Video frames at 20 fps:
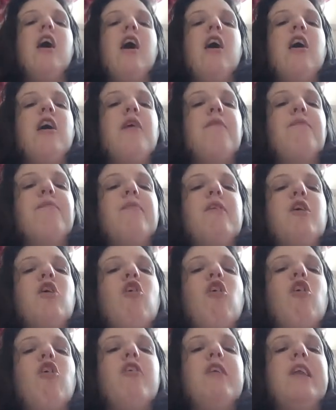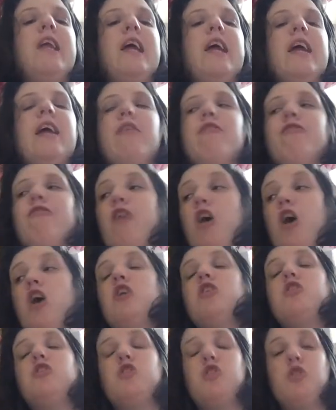Um, Courtney
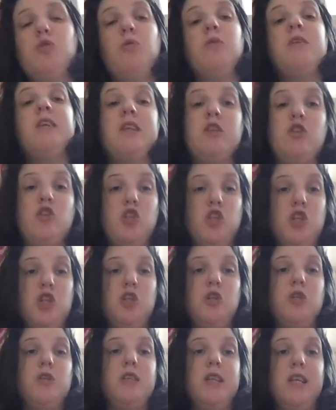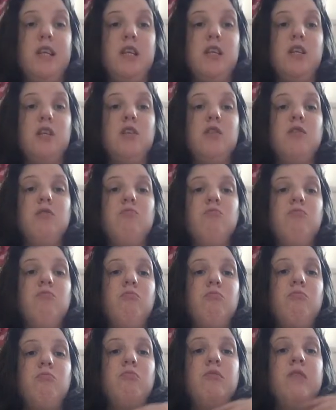first was introduced in
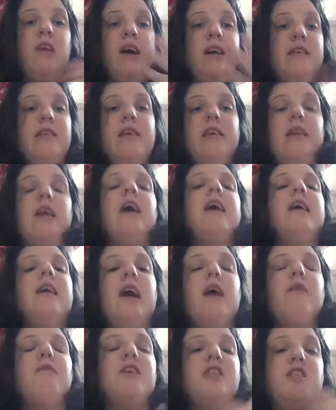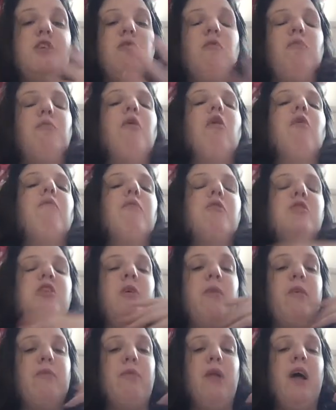1999 when she was born, but
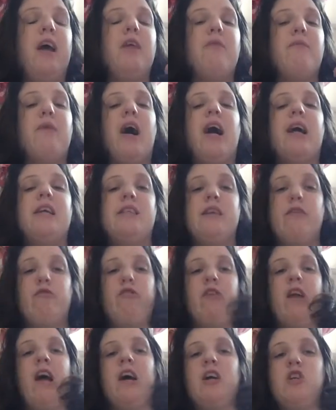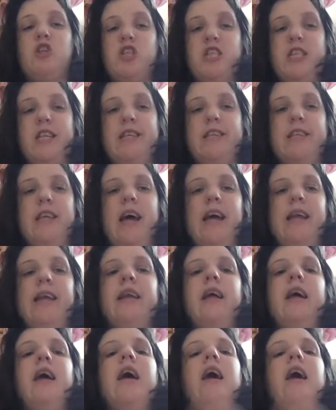she was played by different actresses then.